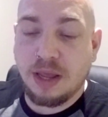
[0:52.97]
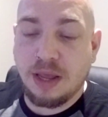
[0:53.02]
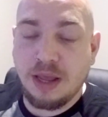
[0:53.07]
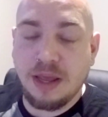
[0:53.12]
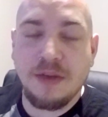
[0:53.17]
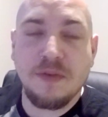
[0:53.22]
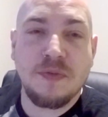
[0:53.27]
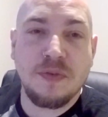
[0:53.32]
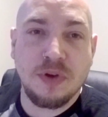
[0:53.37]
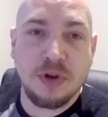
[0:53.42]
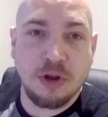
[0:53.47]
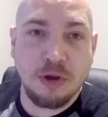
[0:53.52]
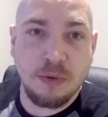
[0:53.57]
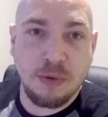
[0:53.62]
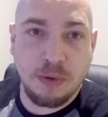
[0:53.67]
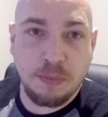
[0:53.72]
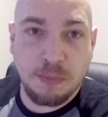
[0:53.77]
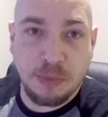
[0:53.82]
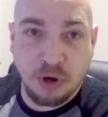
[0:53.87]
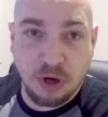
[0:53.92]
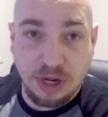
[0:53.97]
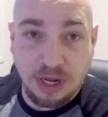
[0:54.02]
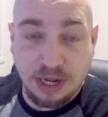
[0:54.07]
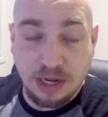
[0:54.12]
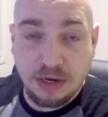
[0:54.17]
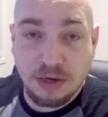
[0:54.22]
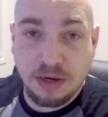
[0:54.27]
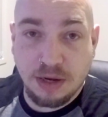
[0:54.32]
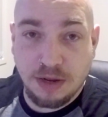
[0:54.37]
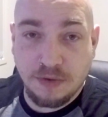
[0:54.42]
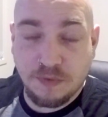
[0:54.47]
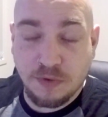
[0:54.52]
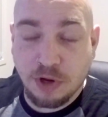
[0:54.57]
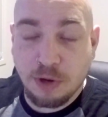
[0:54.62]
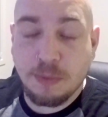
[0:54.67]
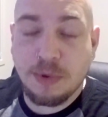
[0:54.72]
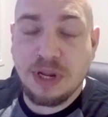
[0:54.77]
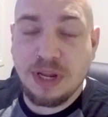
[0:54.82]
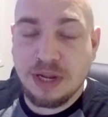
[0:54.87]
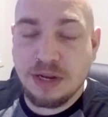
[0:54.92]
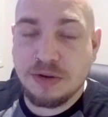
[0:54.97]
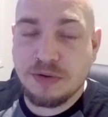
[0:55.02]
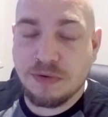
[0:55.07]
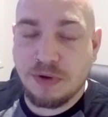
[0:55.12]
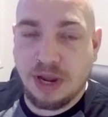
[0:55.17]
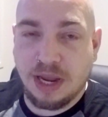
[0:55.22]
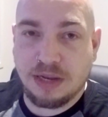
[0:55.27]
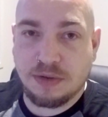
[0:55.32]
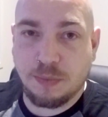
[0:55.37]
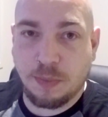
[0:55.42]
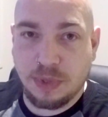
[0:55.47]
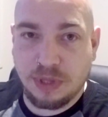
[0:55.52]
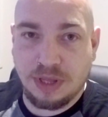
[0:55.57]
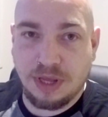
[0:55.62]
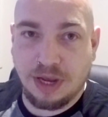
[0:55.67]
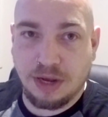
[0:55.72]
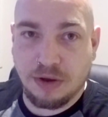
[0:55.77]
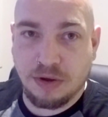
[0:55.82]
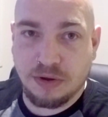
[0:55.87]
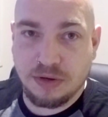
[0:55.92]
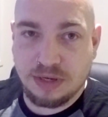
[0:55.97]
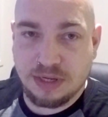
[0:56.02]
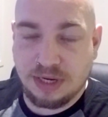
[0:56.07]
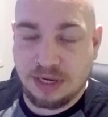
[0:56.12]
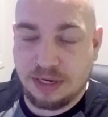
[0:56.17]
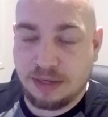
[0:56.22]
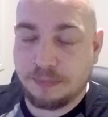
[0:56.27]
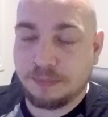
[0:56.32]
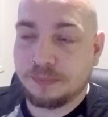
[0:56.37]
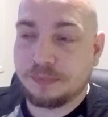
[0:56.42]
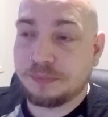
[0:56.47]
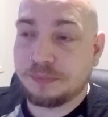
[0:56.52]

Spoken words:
if nobody interacts with that content,